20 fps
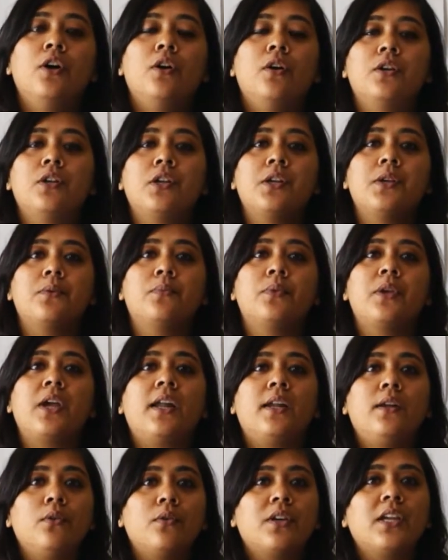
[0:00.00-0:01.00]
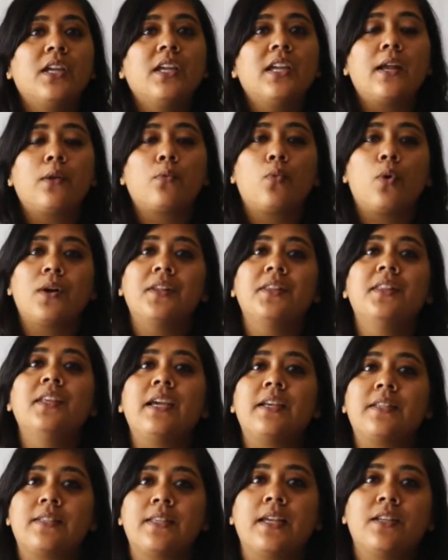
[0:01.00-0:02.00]
We are looking at what are
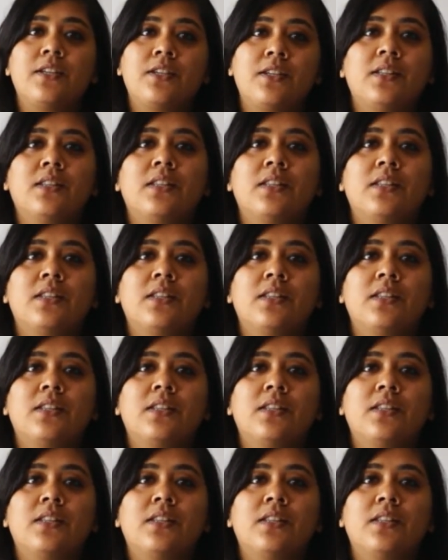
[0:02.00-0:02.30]
the essential